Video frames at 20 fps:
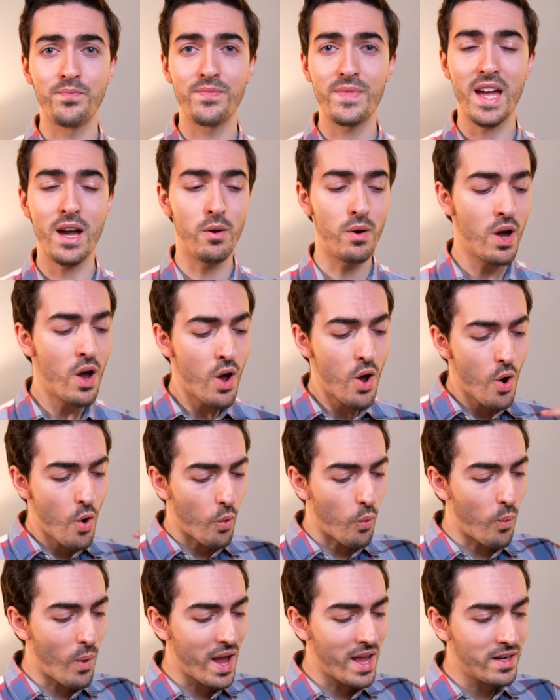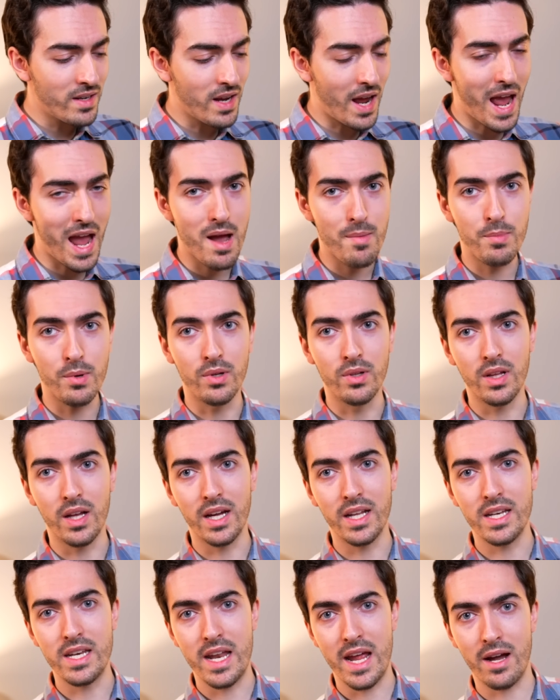Now, when Apple
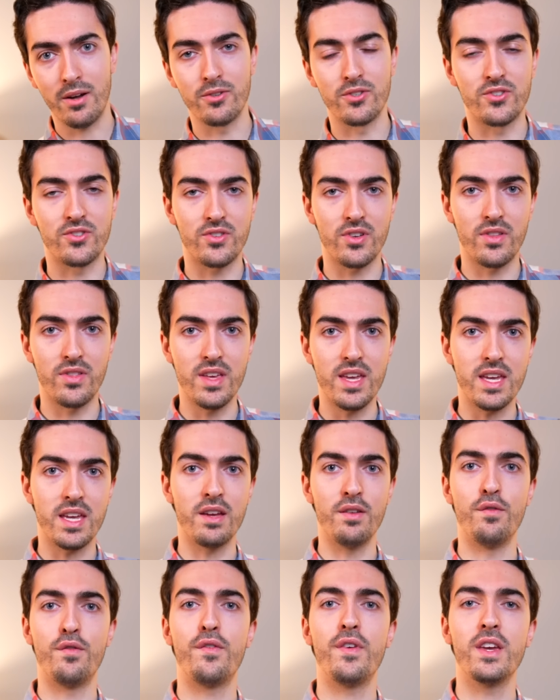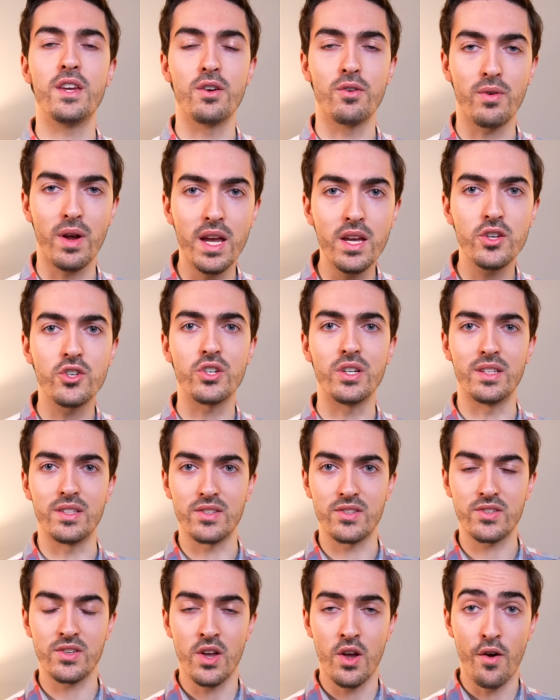announced the
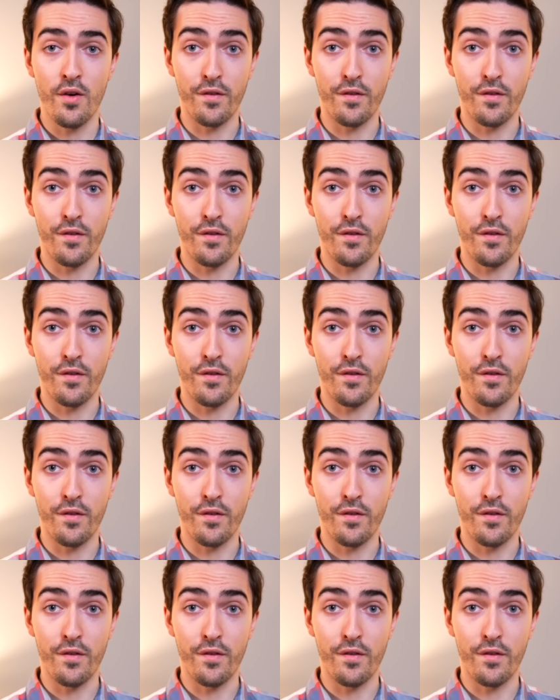configurations